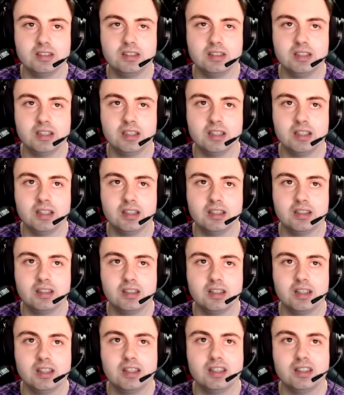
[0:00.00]
yeah,
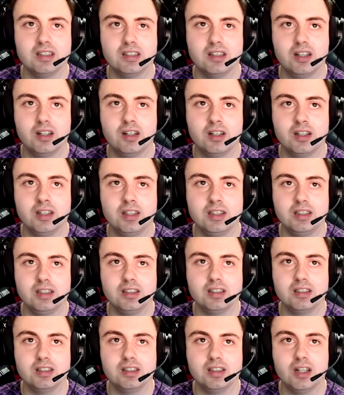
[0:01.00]
I,
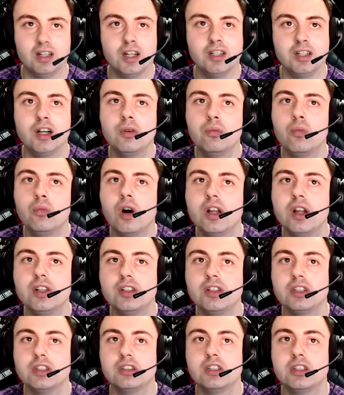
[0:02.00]
I know one
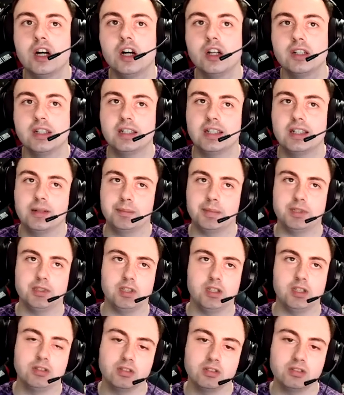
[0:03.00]
of the Dalek
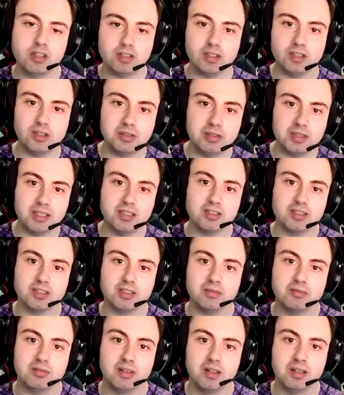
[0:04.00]
episodes on the New
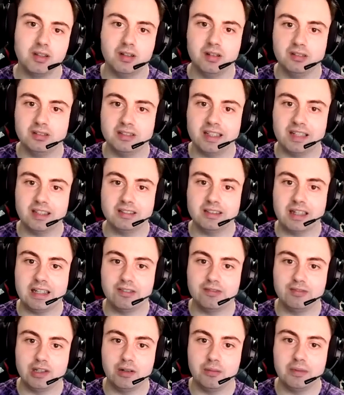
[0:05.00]
Year's. They
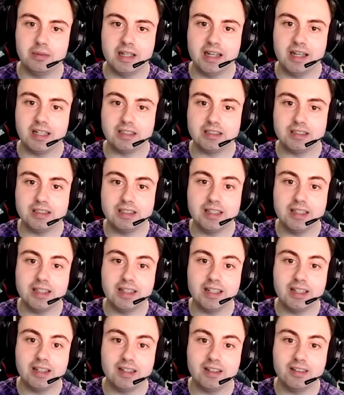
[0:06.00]
filmed that a
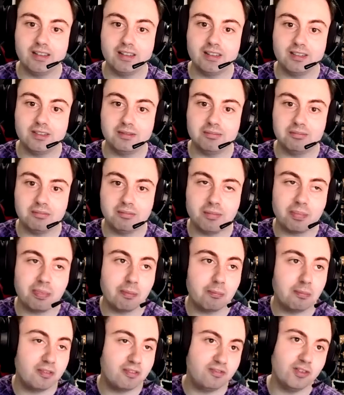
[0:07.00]
year
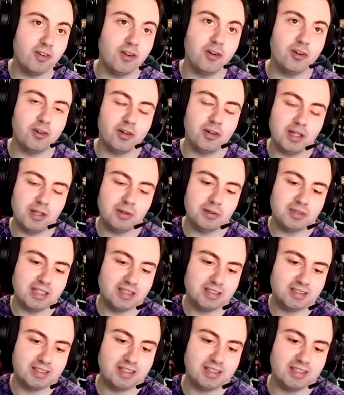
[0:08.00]
before it was
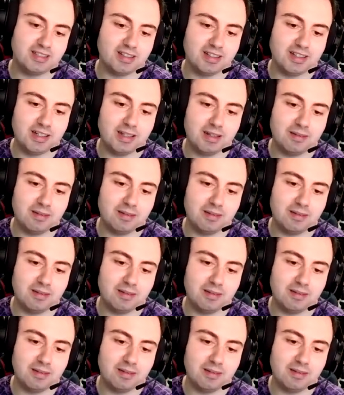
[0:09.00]
actually